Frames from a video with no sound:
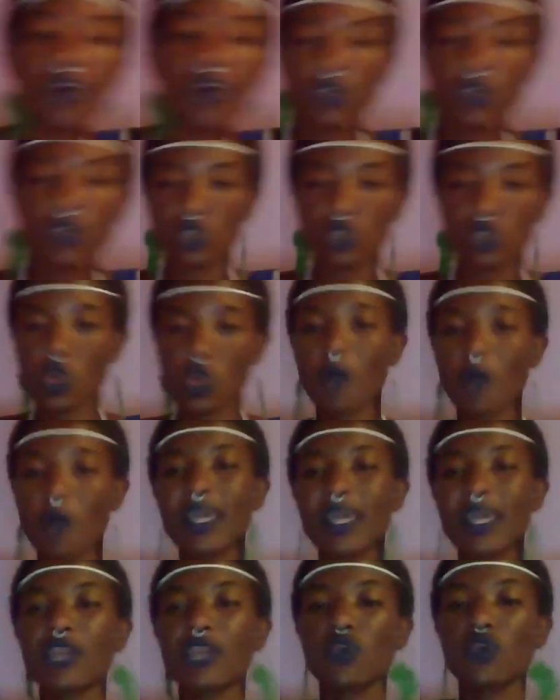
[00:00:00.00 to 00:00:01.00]
they cause
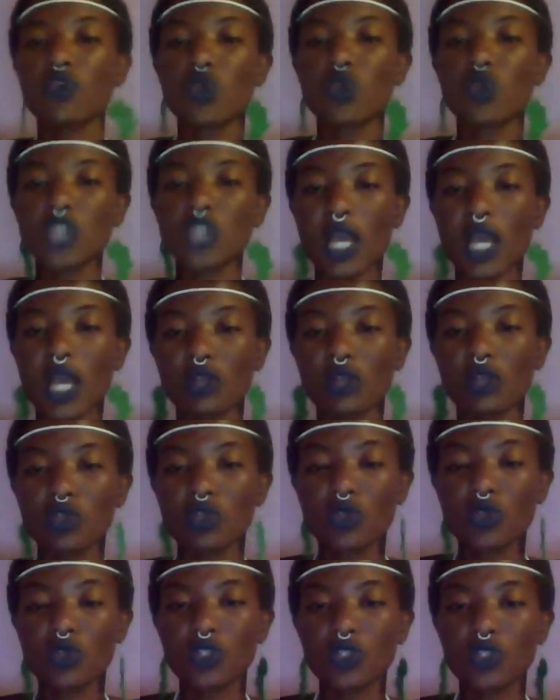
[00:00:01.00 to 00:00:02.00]
trauma in your
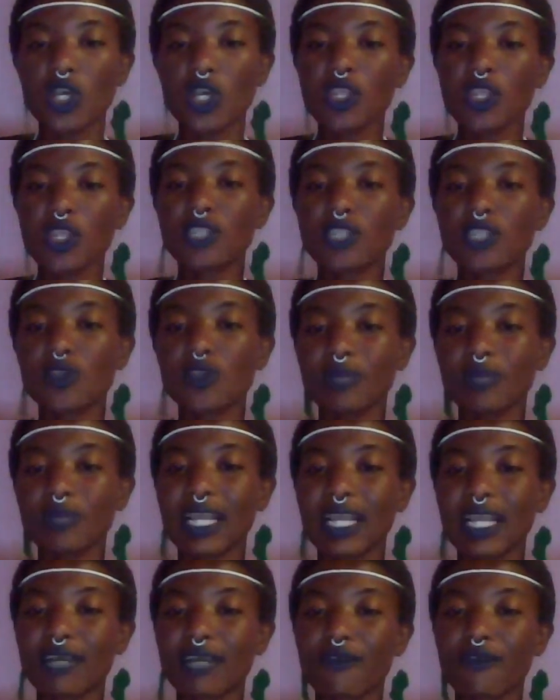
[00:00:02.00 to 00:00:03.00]
childhood. This
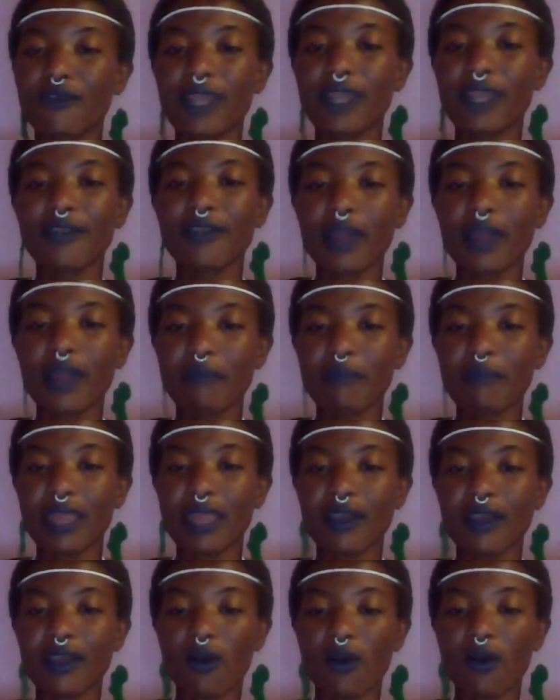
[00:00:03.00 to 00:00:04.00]
could be like a great
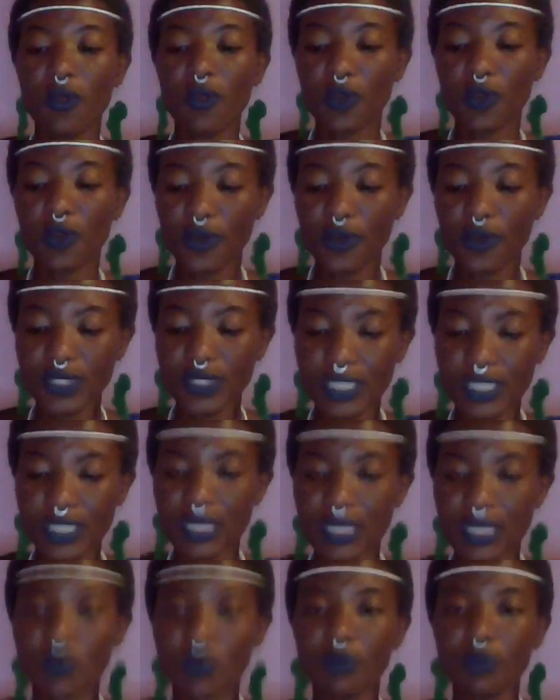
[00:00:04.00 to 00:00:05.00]
grandmother, or the
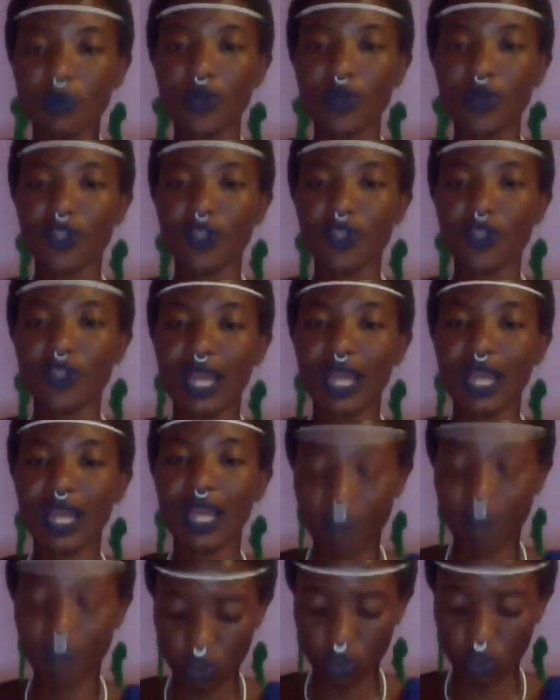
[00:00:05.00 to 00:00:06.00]
curses that were put on your
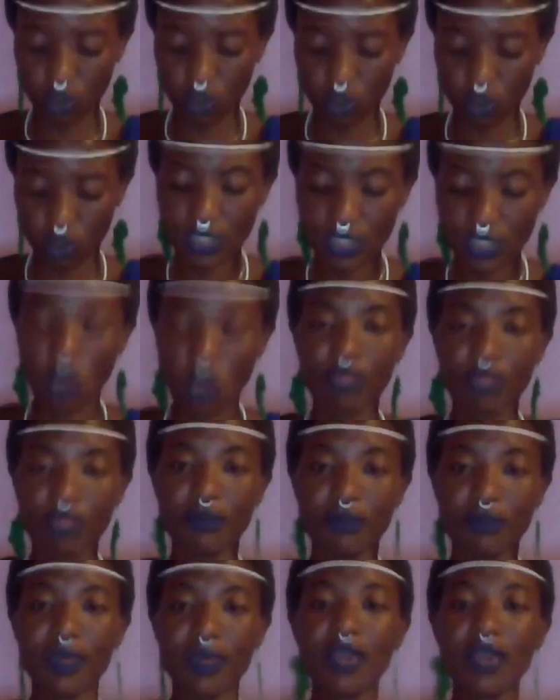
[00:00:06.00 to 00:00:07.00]
life. The trauma is
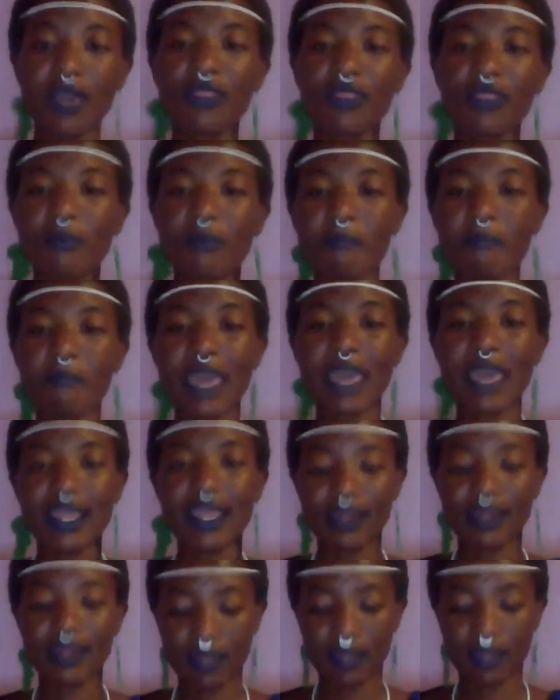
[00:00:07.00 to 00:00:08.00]
on them. The
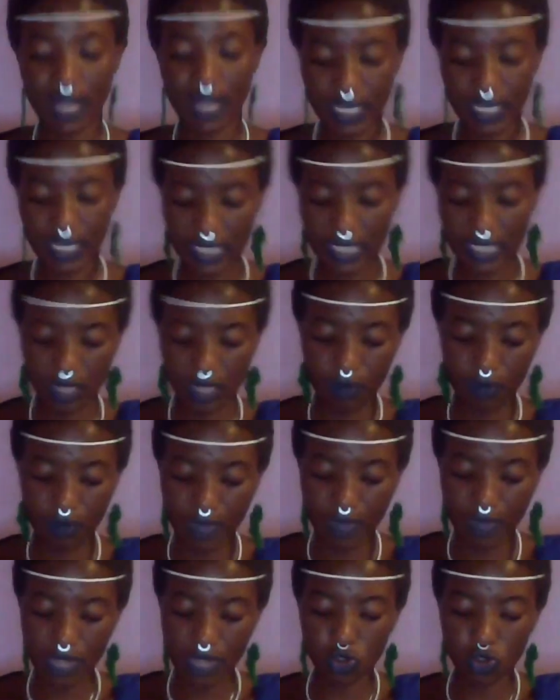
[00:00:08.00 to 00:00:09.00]
men, like I said,
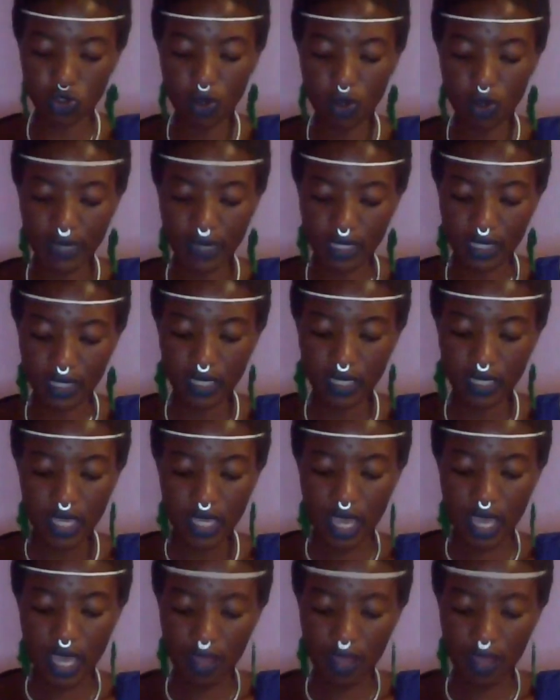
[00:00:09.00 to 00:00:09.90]
the men trauma.